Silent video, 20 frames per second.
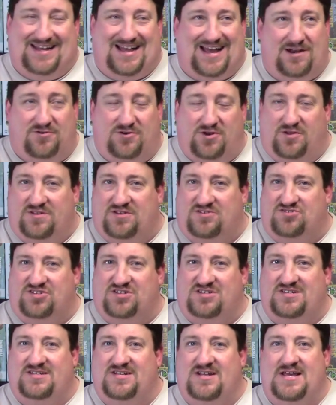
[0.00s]
I don't know, there's
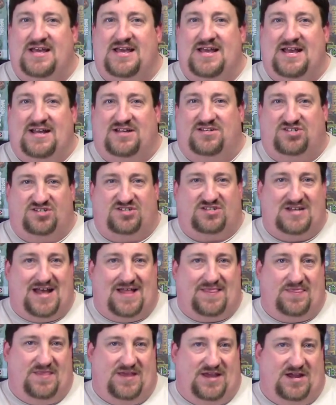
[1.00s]
just it's just
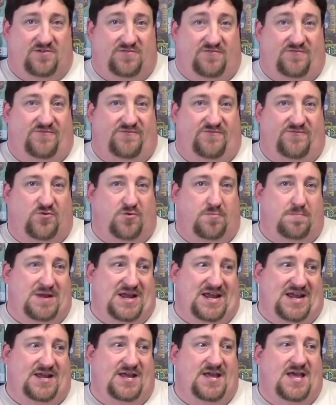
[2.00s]
not there for
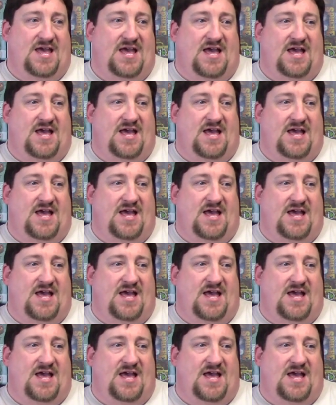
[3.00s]
me.